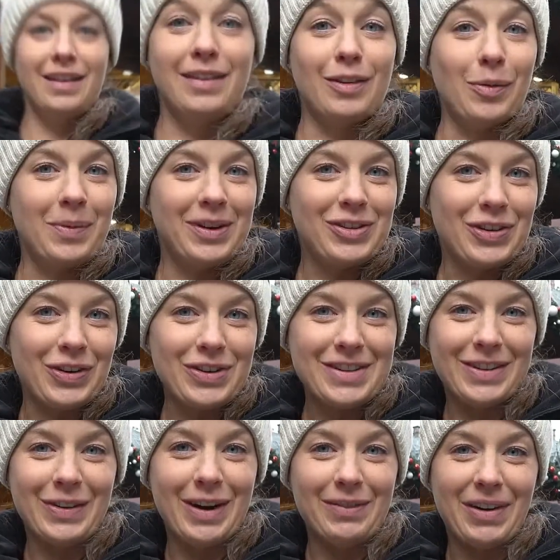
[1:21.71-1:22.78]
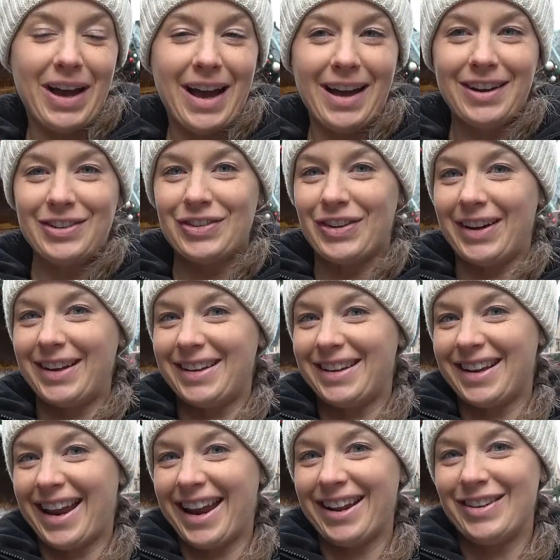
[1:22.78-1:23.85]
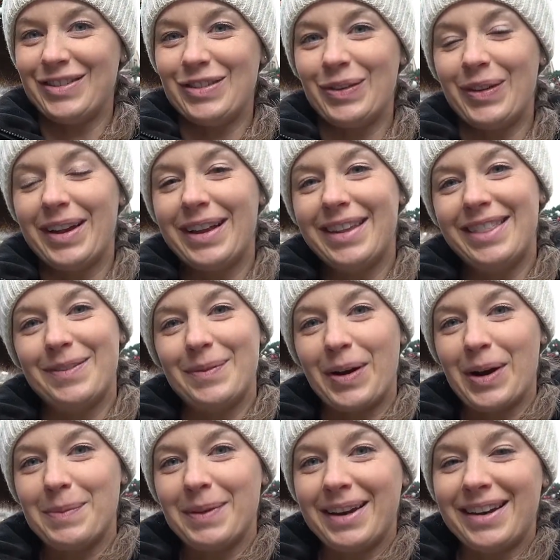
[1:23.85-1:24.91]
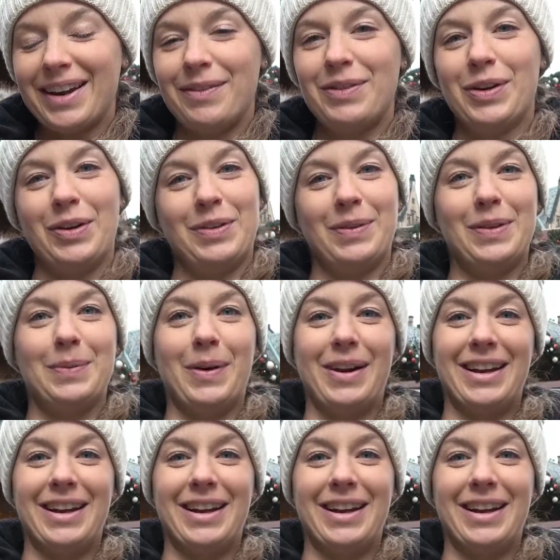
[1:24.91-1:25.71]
So be sure to grab a hot drink and enjoy the merriment of the Christmas